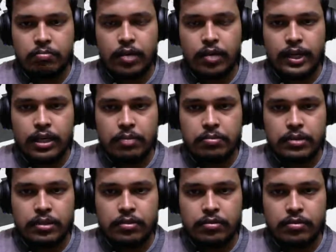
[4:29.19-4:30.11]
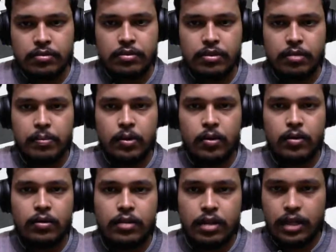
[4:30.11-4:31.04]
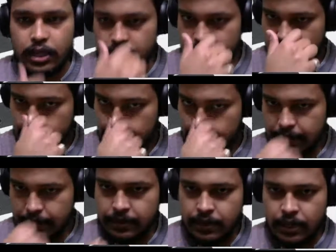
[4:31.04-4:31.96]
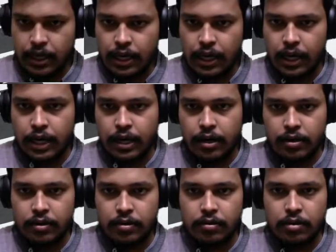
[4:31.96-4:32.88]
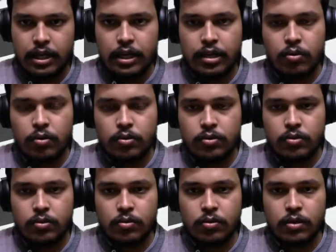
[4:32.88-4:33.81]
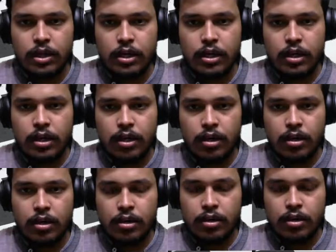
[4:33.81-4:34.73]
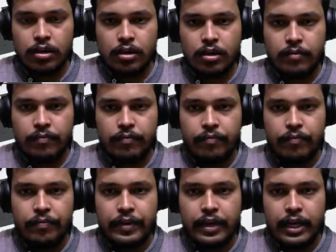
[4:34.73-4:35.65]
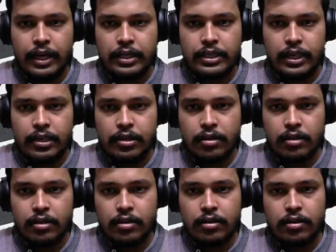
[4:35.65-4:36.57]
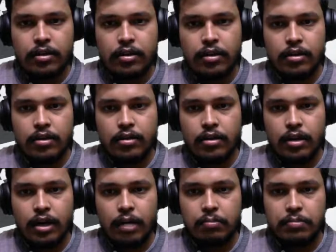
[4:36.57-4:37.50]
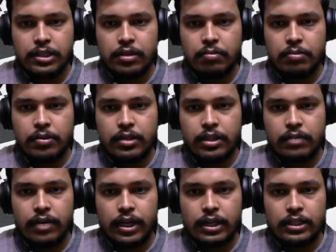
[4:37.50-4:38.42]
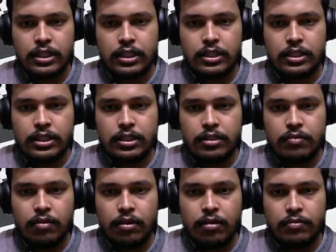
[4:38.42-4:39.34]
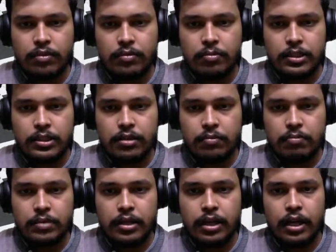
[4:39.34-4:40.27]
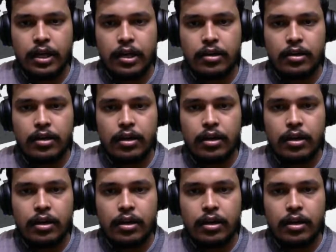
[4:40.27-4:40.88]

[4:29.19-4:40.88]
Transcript: White captures the pawn on the h7, and king goes to h8, and bishop to g5, exchanging one of the bishop, and